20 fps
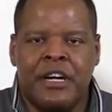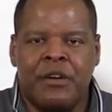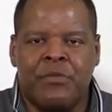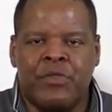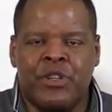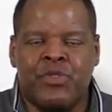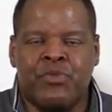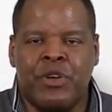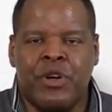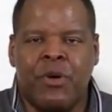
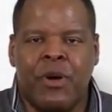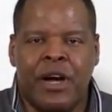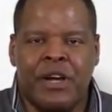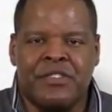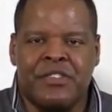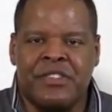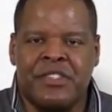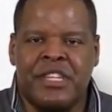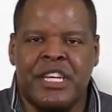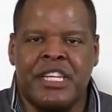which
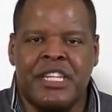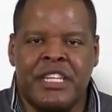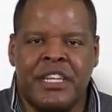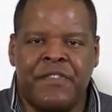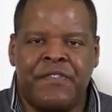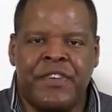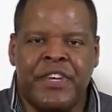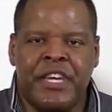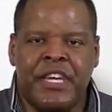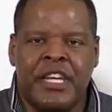requires a
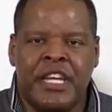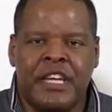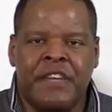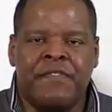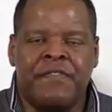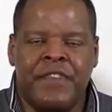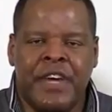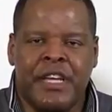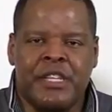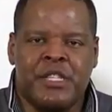significant
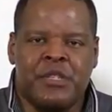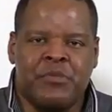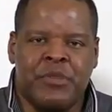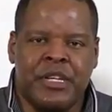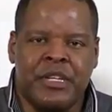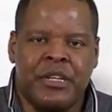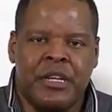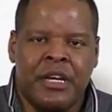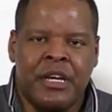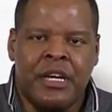
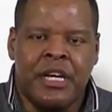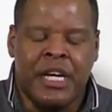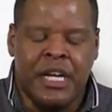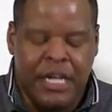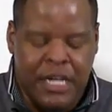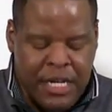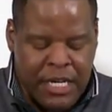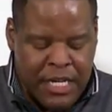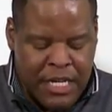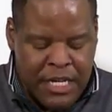investment
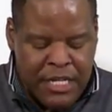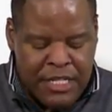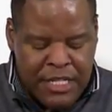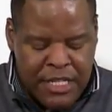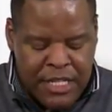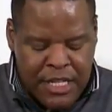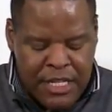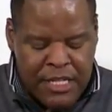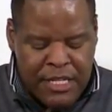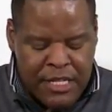
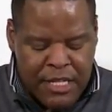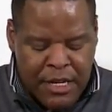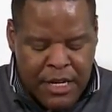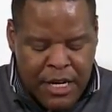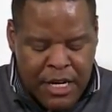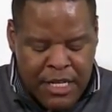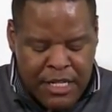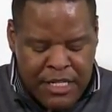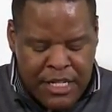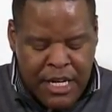into this
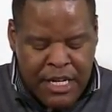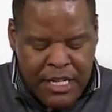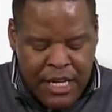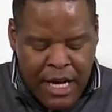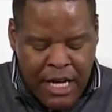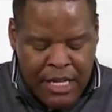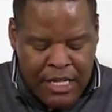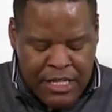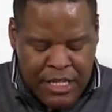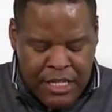
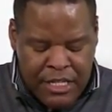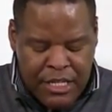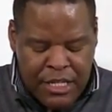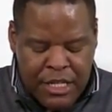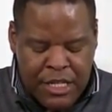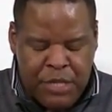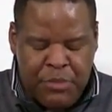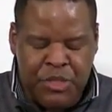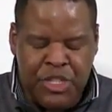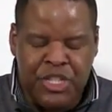technology, into
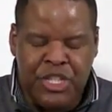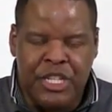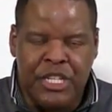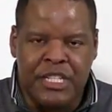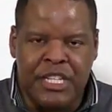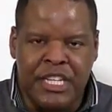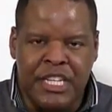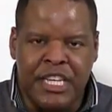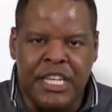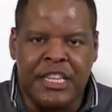this
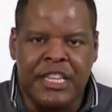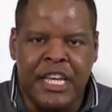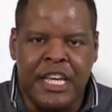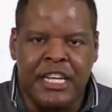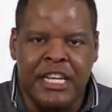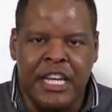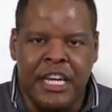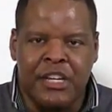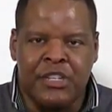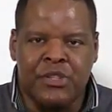machine, to get
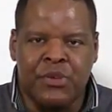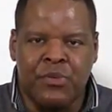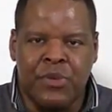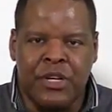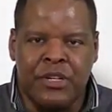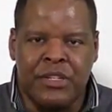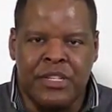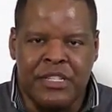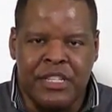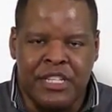that laser
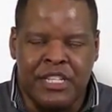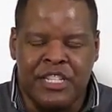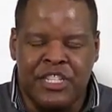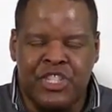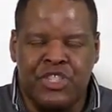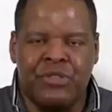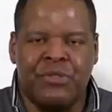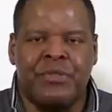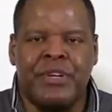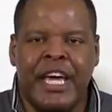welding so
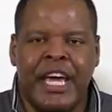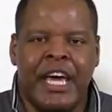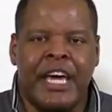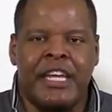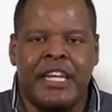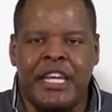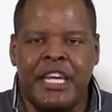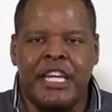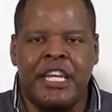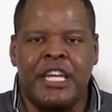that you don't
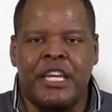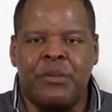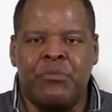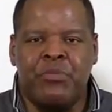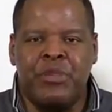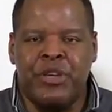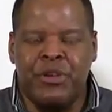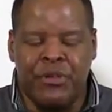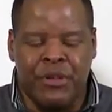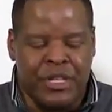add any
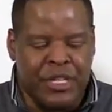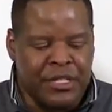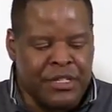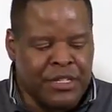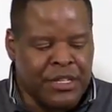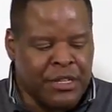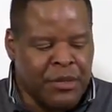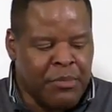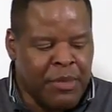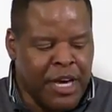impurities
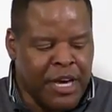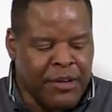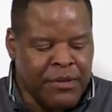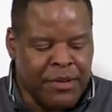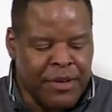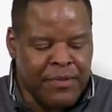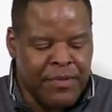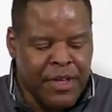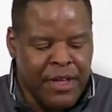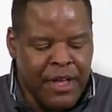to the
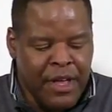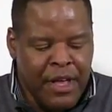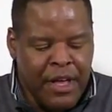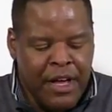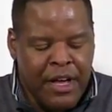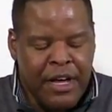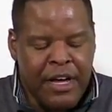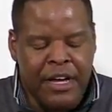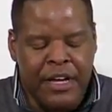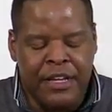battery.
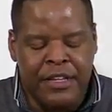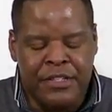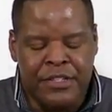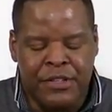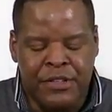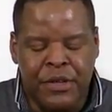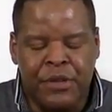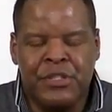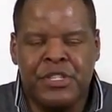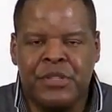
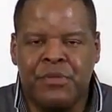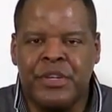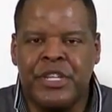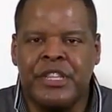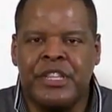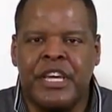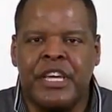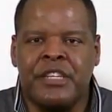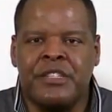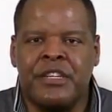So those three
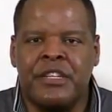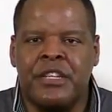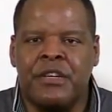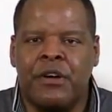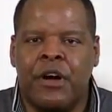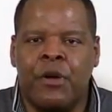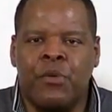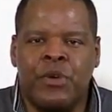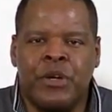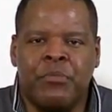things
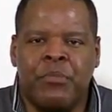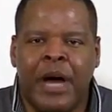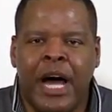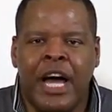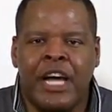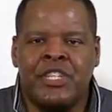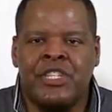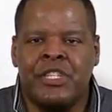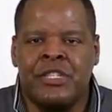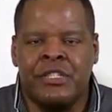are what
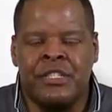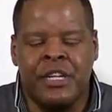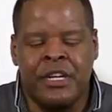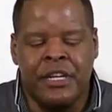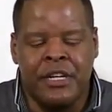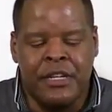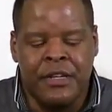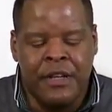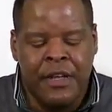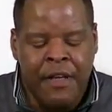Bosch has
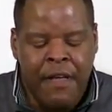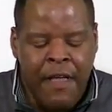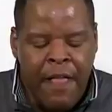done.